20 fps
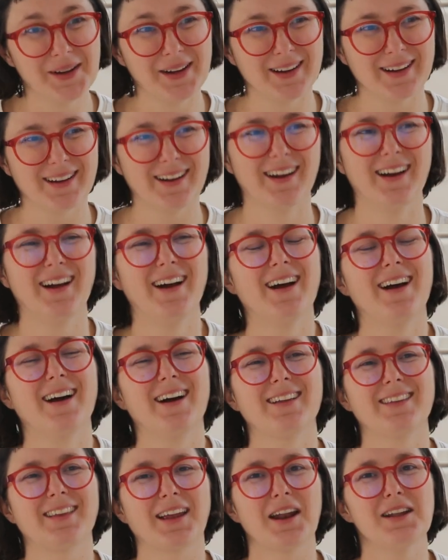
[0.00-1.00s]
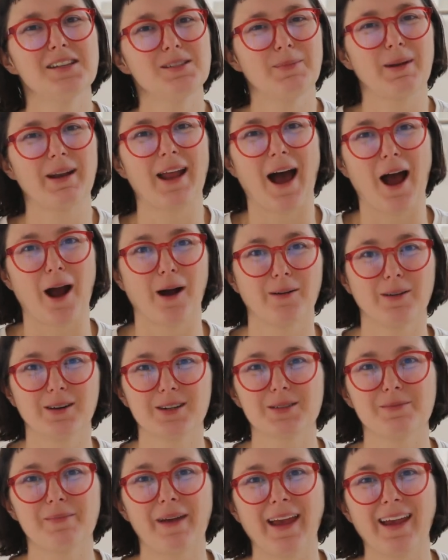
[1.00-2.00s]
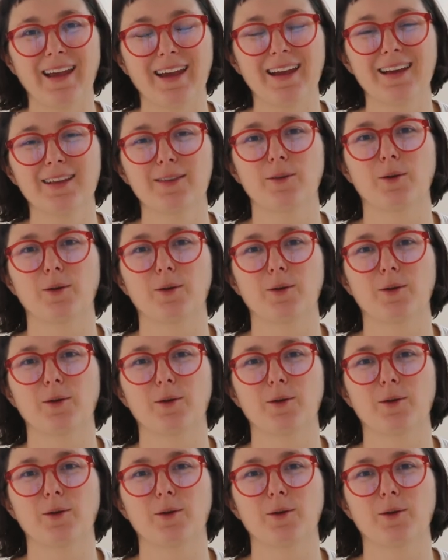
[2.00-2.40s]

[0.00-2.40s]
that I spent hours making.